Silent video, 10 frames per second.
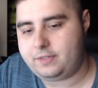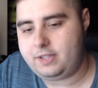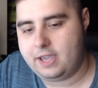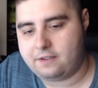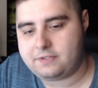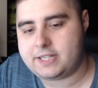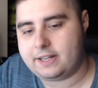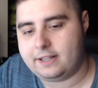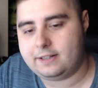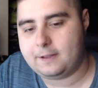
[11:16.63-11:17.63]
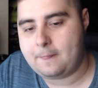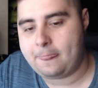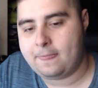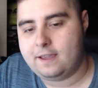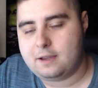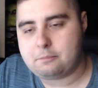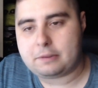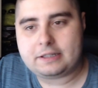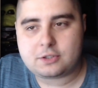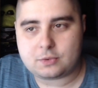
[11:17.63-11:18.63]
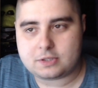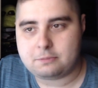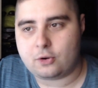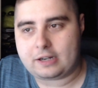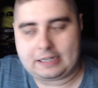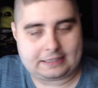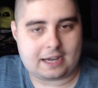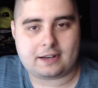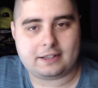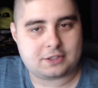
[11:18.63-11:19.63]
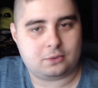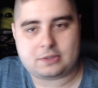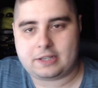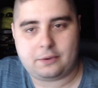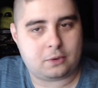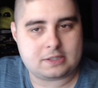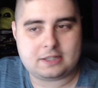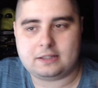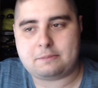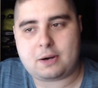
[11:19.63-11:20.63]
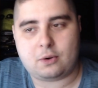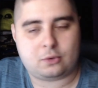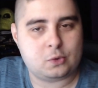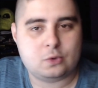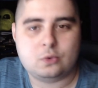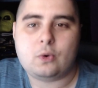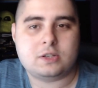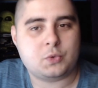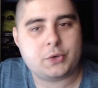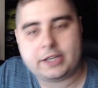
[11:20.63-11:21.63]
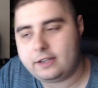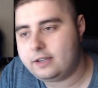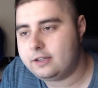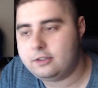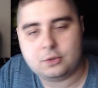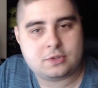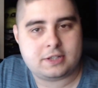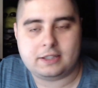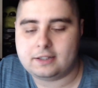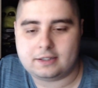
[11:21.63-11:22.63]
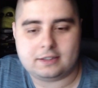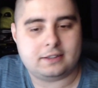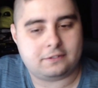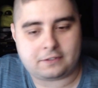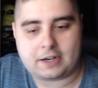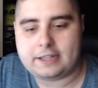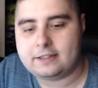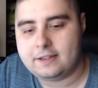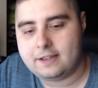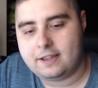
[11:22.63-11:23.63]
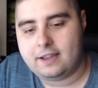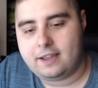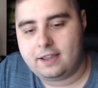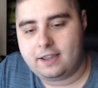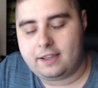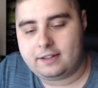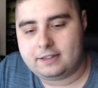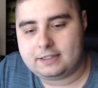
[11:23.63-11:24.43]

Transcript: have said it. But this was more cathartic, so to say. It wasn't about who was winning, losing the fight. And